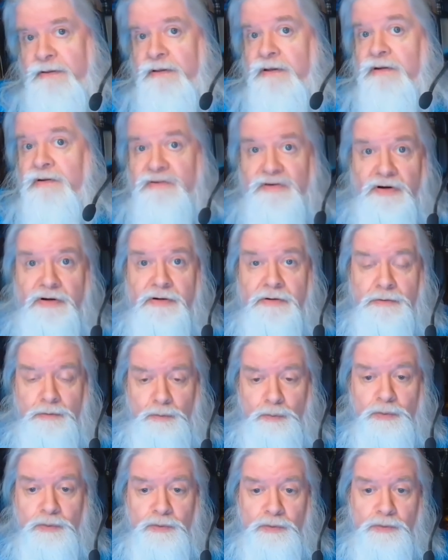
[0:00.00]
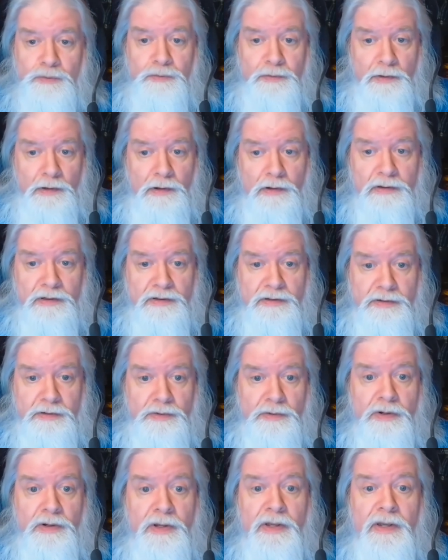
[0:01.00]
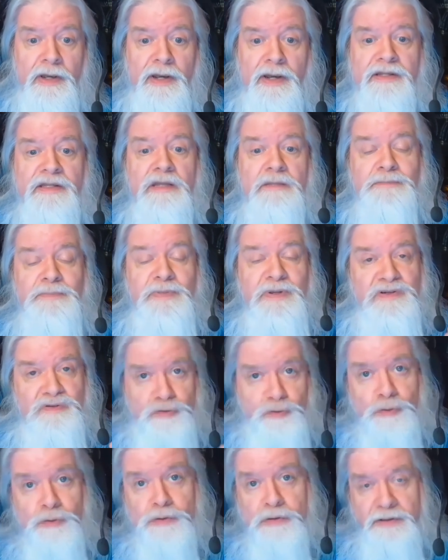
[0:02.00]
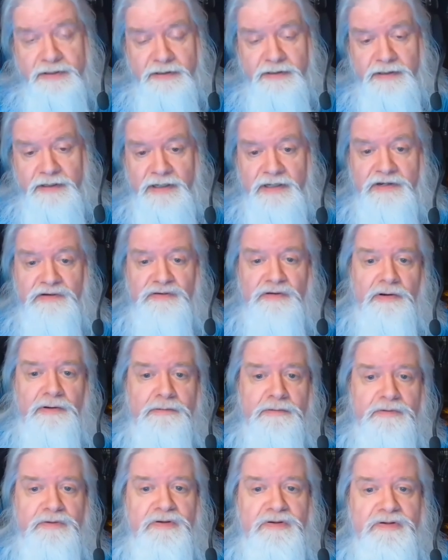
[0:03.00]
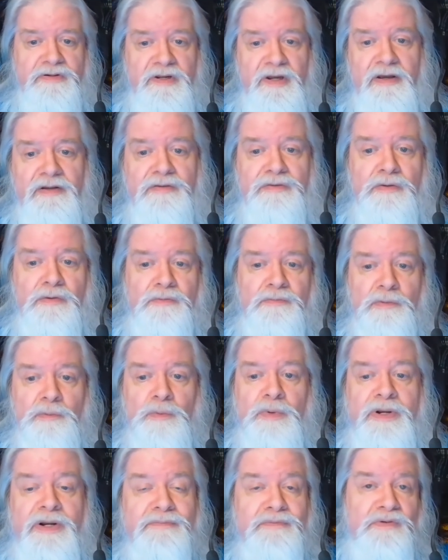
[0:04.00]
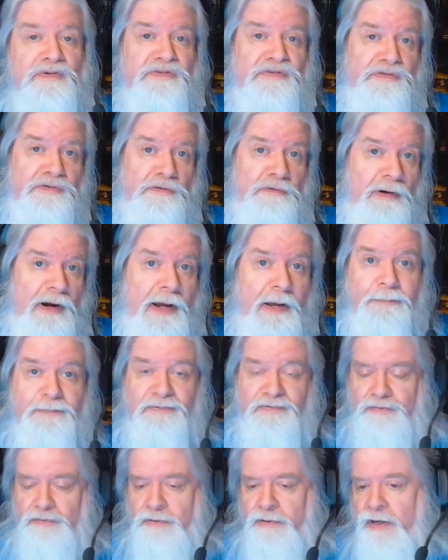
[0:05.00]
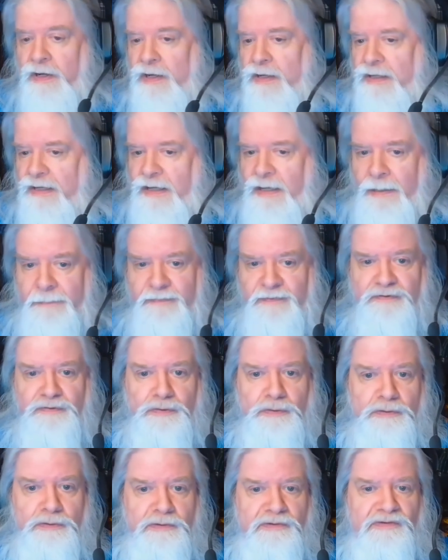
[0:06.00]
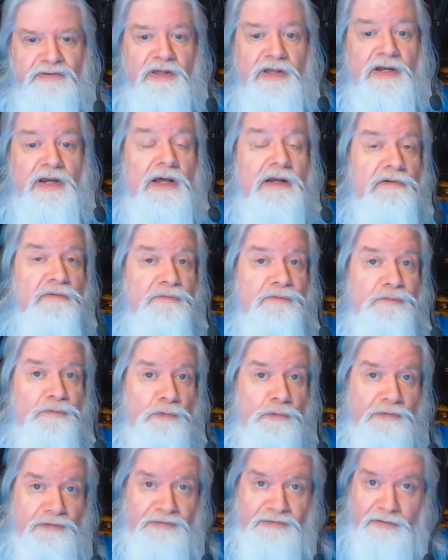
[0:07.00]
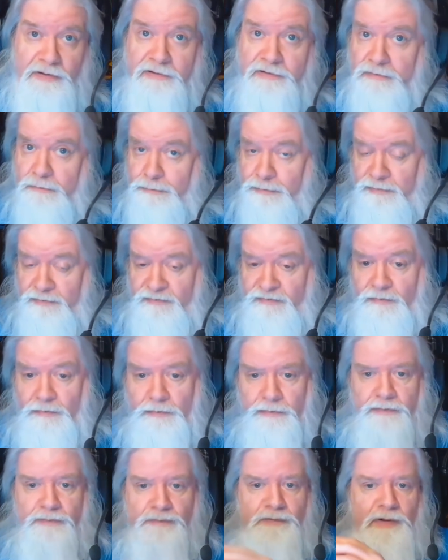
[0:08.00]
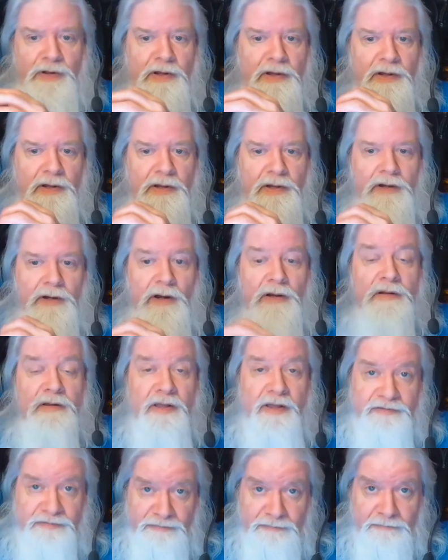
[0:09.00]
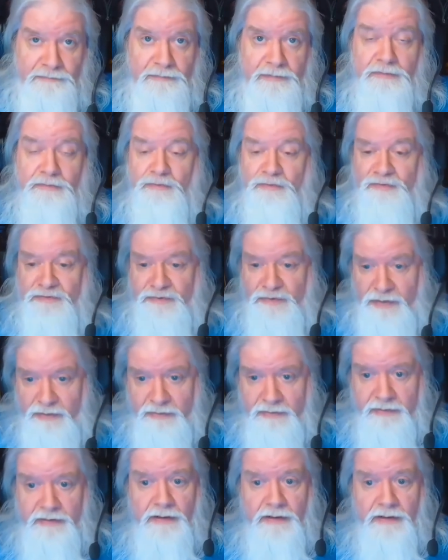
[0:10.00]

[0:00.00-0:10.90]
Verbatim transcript: the entire world long ago, and they'd be dueling each other to death over whatever scraps or captive herds they'd had the foresight to preserve, unless they were standing